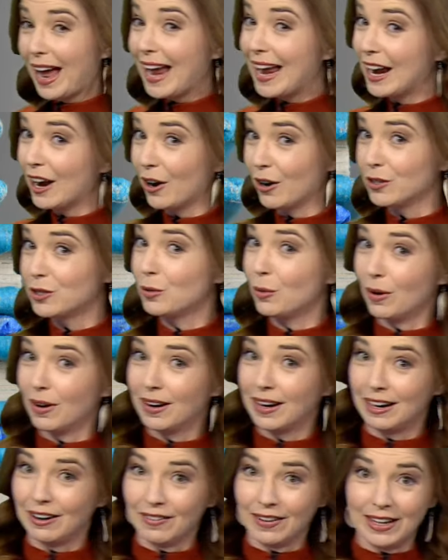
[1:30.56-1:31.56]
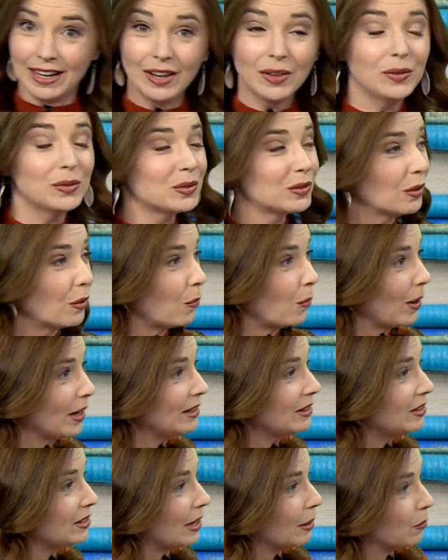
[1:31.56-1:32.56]
air to our area. So
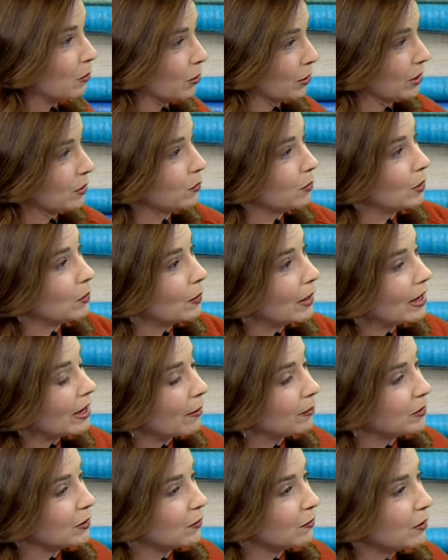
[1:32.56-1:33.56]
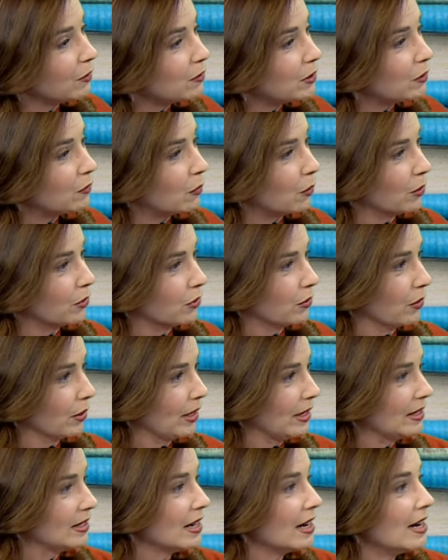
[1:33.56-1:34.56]
Wednesday morning, we wake up to 54
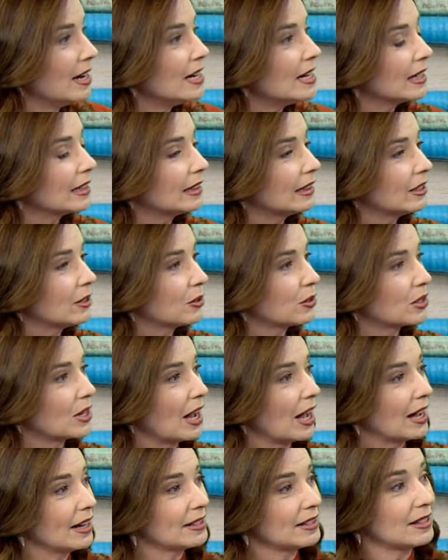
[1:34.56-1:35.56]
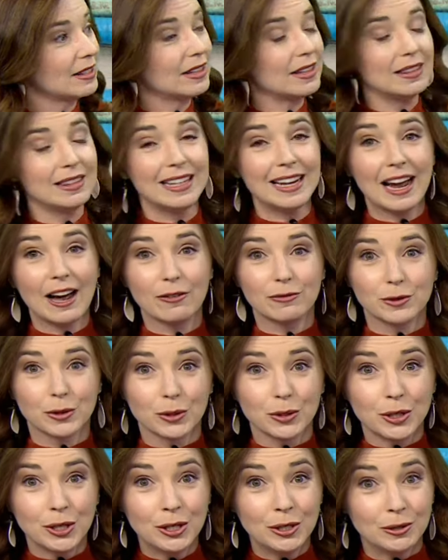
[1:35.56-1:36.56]
degrees, clear skies, and then in the
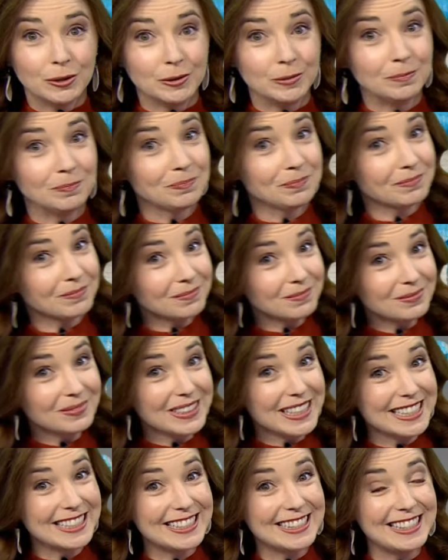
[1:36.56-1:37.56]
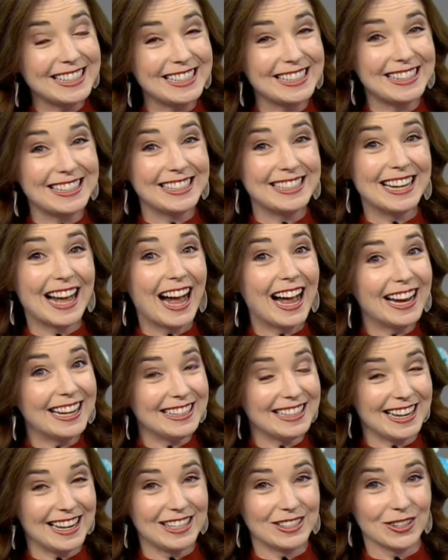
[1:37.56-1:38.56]
afternoon,
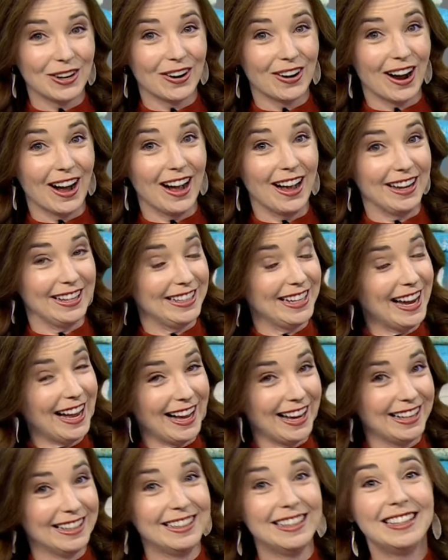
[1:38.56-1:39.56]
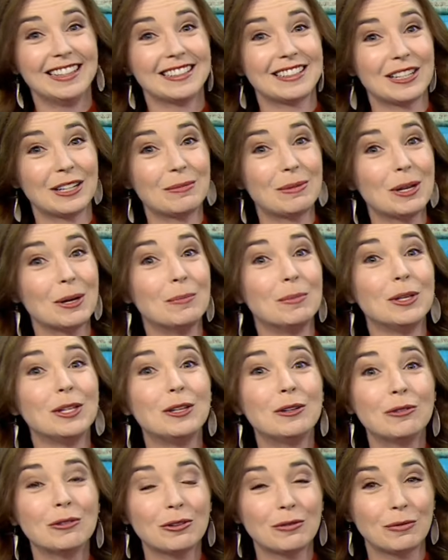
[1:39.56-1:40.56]
69 is our high. Yeah. It's going to be a
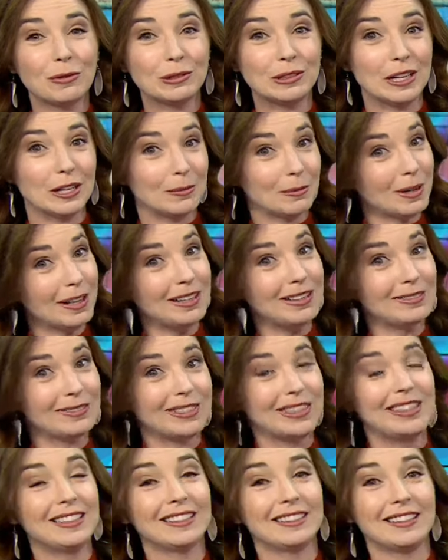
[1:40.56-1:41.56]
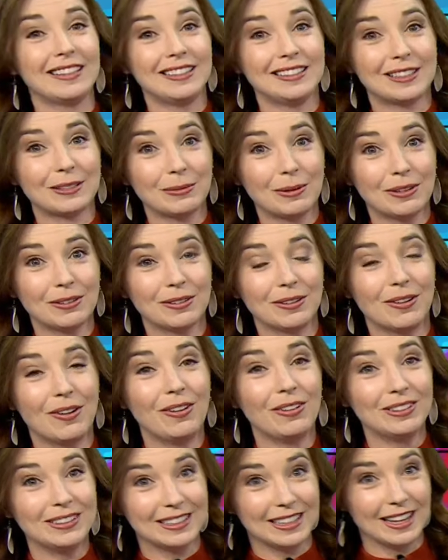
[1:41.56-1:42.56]
beautiful day. You might even need a light sweater
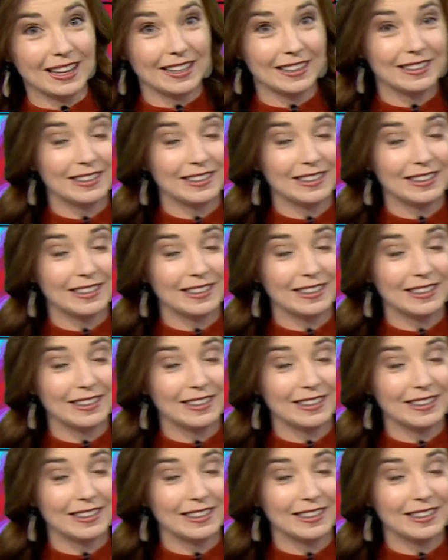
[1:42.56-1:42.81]
all day